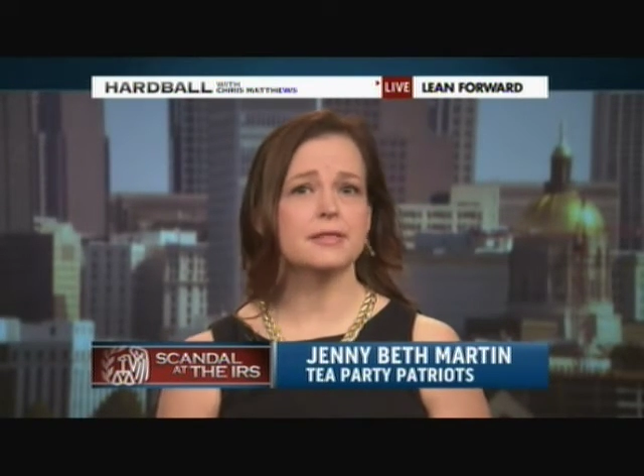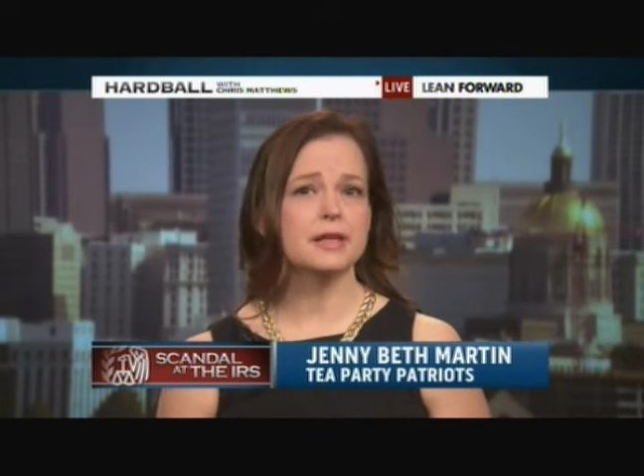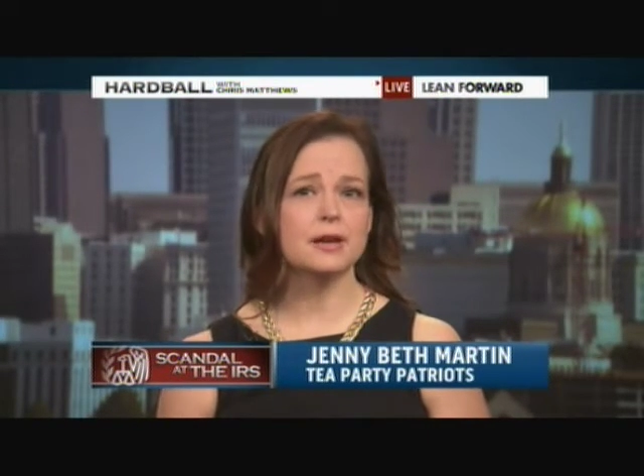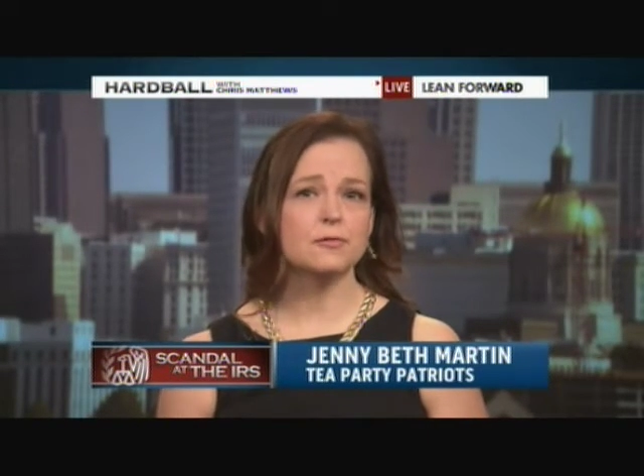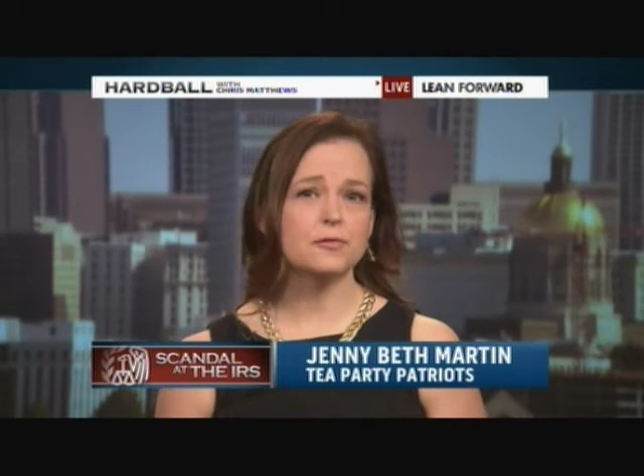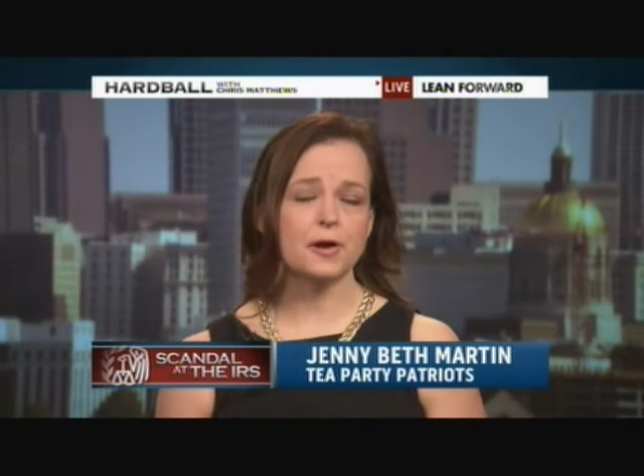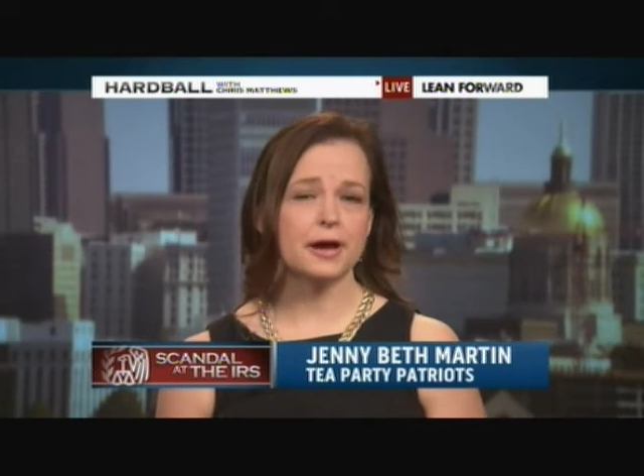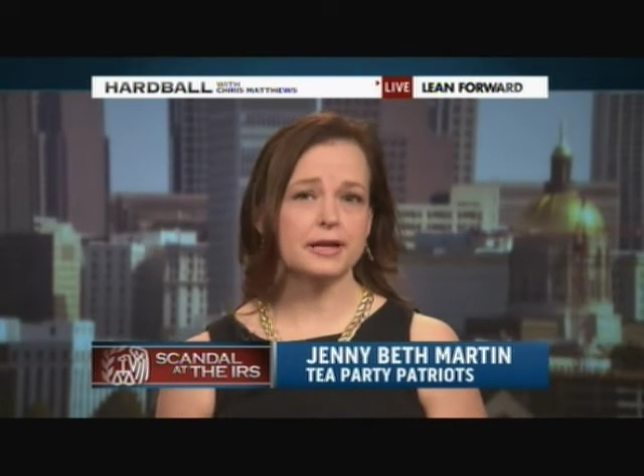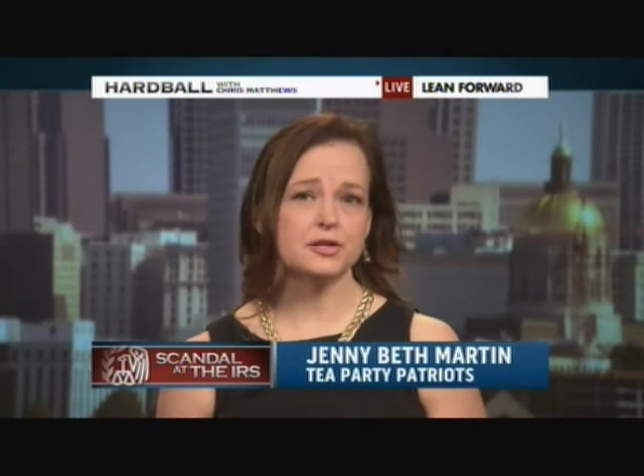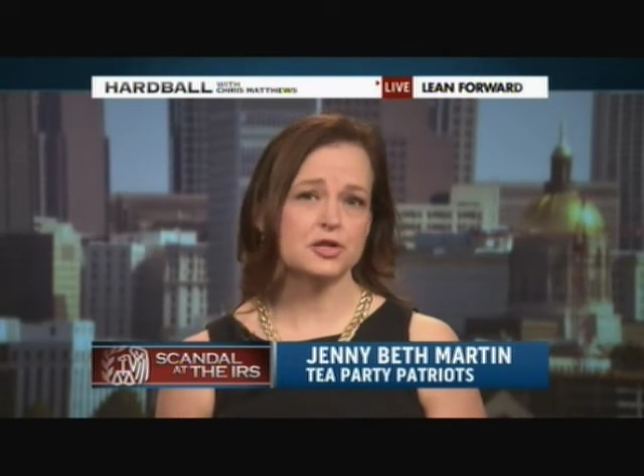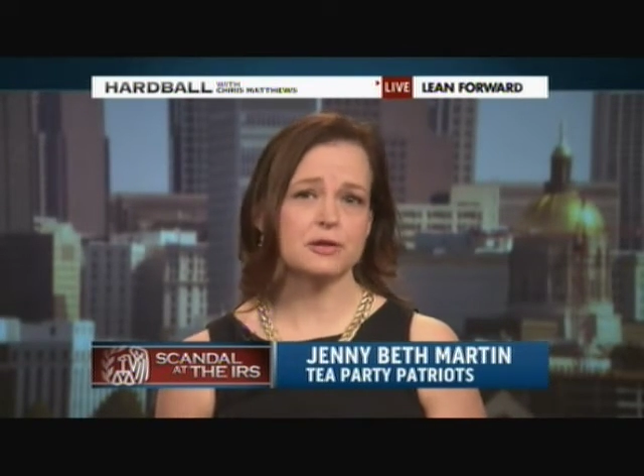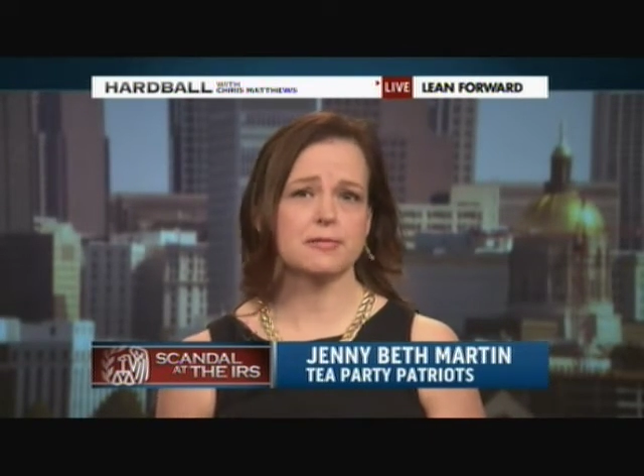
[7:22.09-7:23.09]
And then on
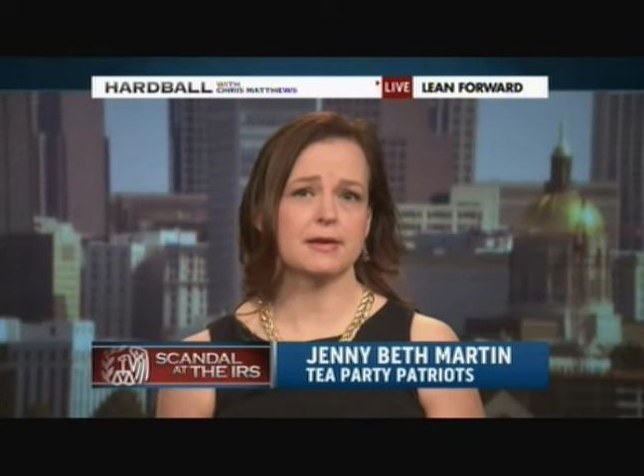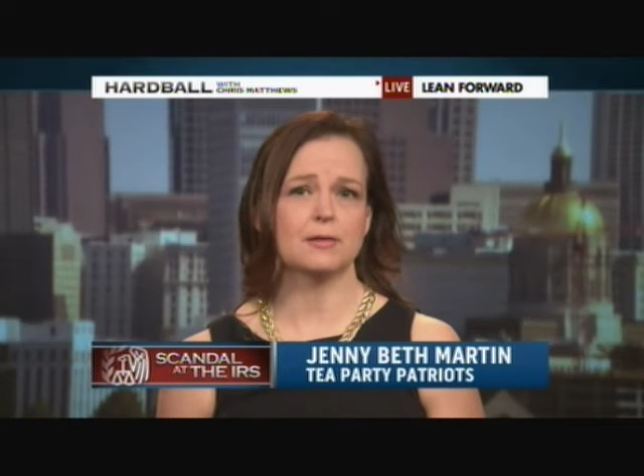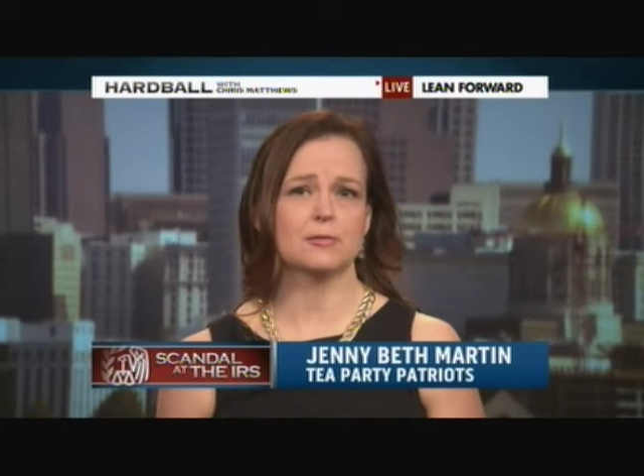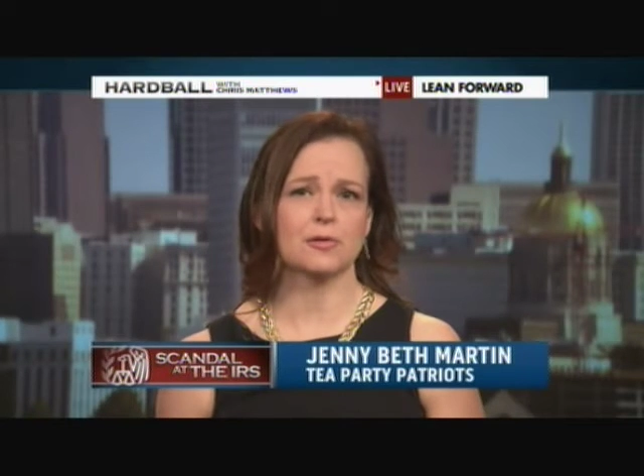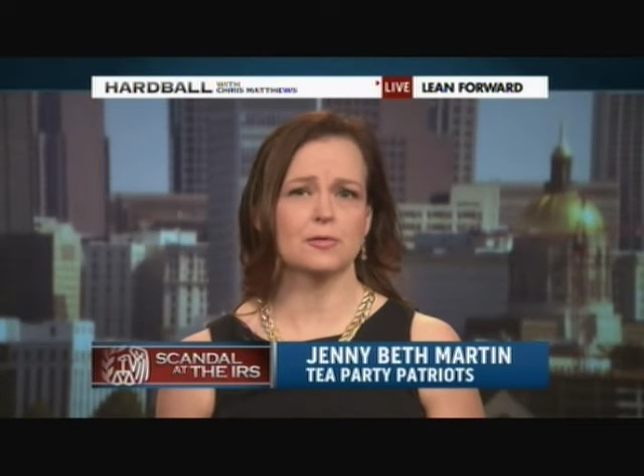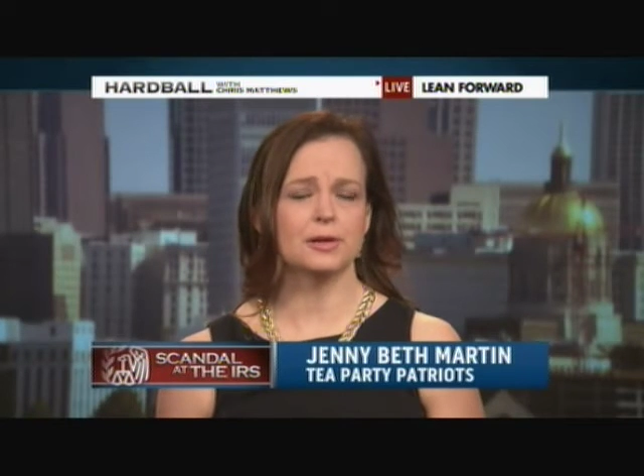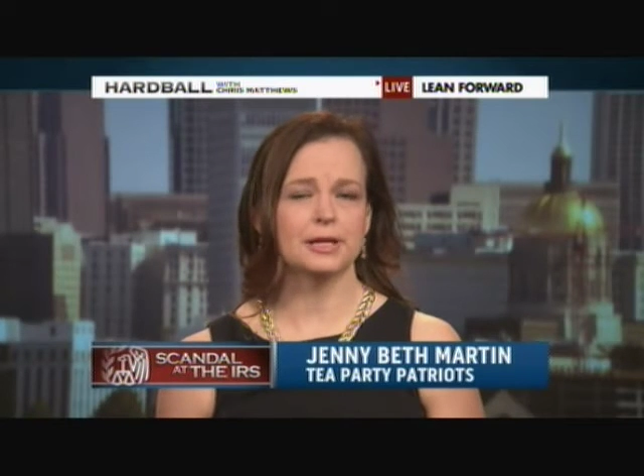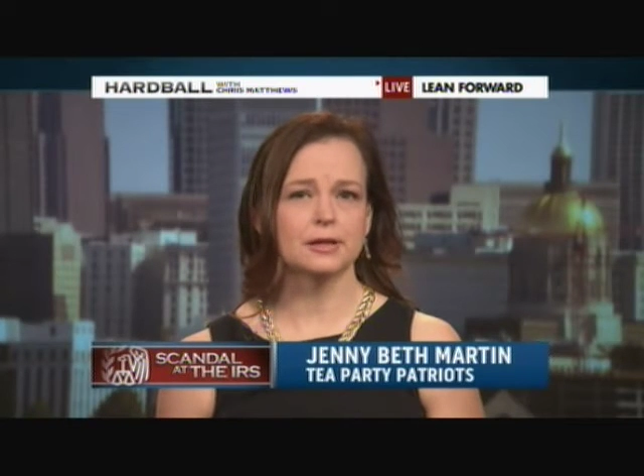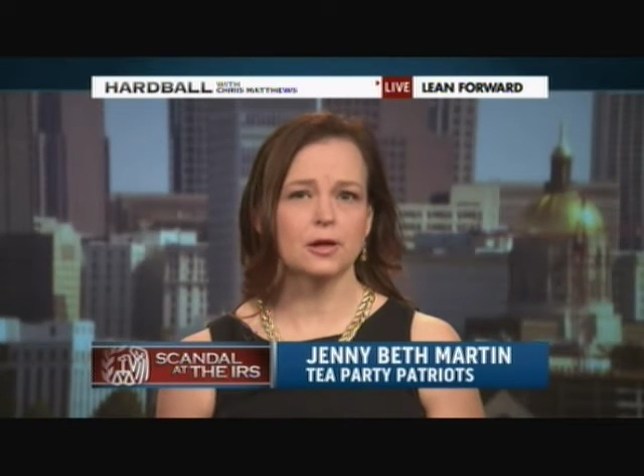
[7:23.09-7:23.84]
Friday, she's saying it was only